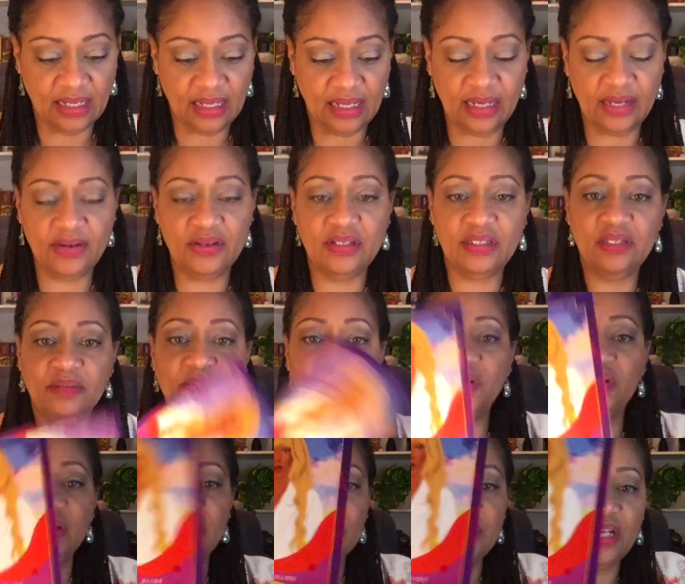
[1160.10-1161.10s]
Here's the
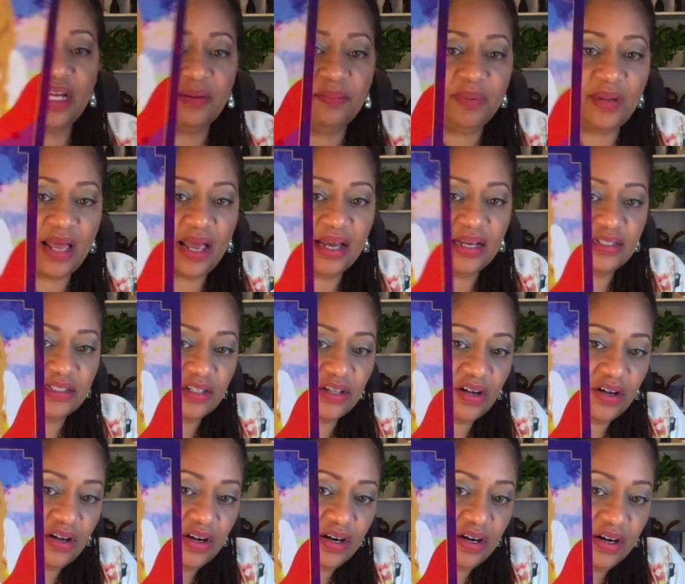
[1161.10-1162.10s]
Mary J. Blige
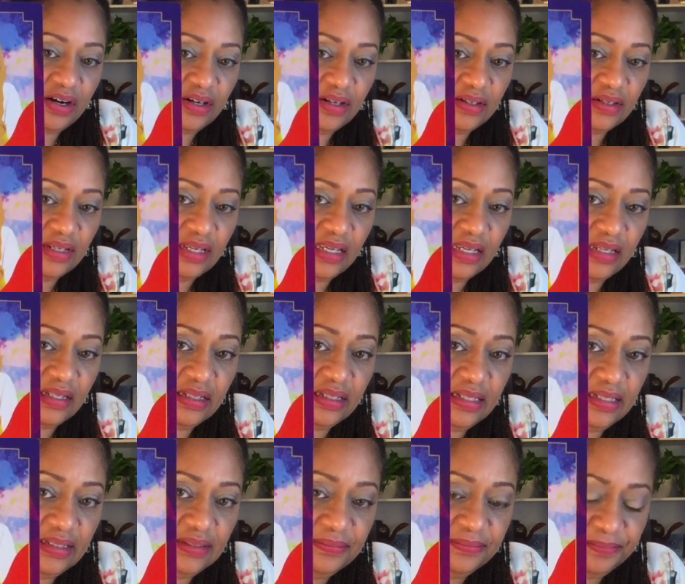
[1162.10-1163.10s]
card,
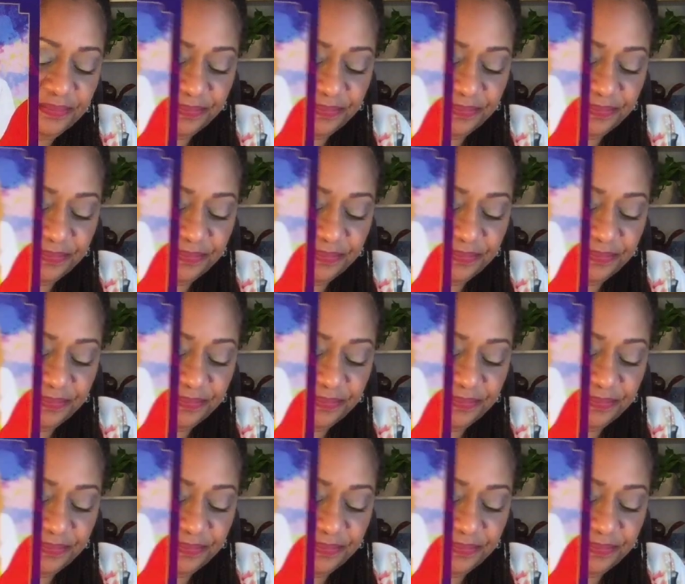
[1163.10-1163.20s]
healing.